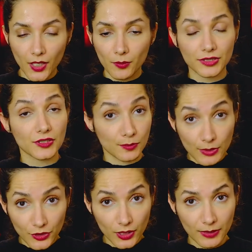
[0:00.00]
What's
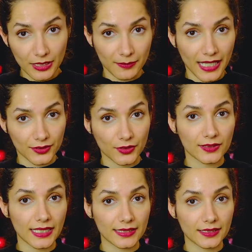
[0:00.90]
special about Magna
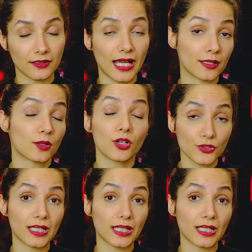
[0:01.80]
and also